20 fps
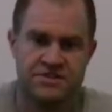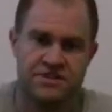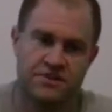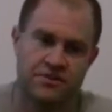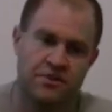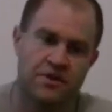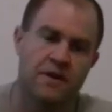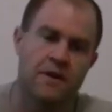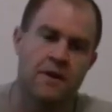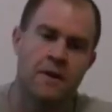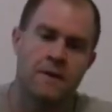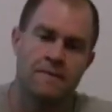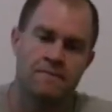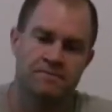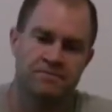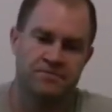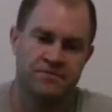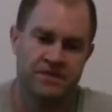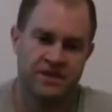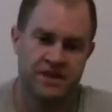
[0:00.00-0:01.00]
too.
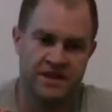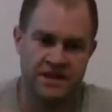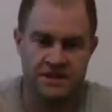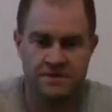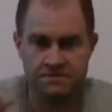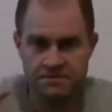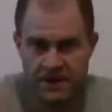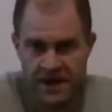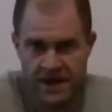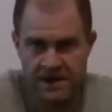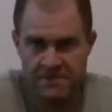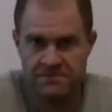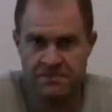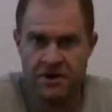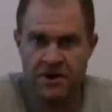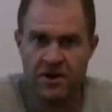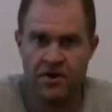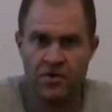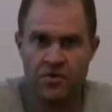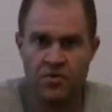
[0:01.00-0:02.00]
In
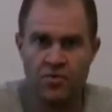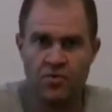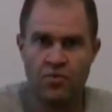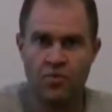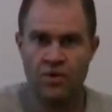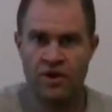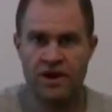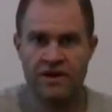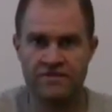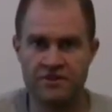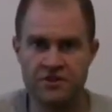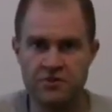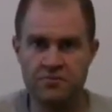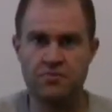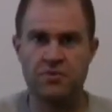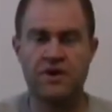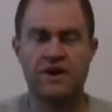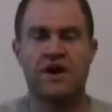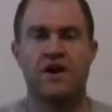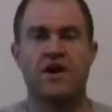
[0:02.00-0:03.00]
paintball, whatever
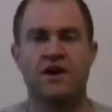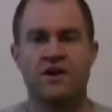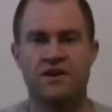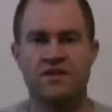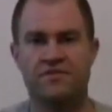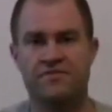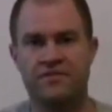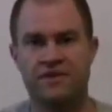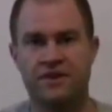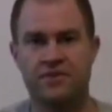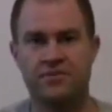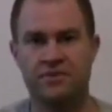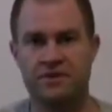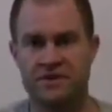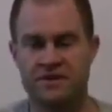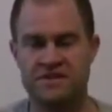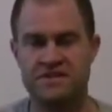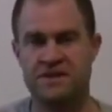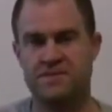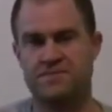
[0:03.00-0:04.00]
you bring onto the field, with
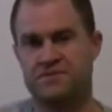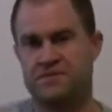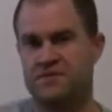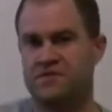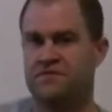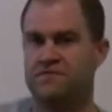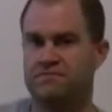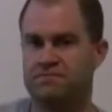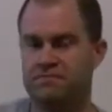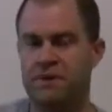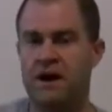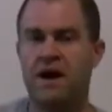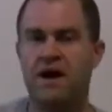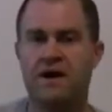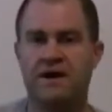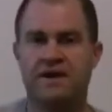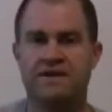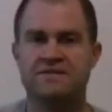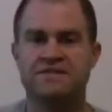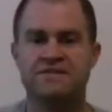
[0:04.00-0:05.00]
the exception of
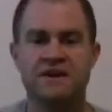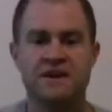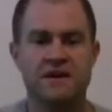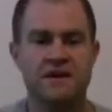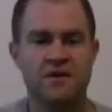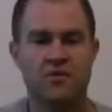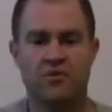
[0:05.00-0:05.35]
pods,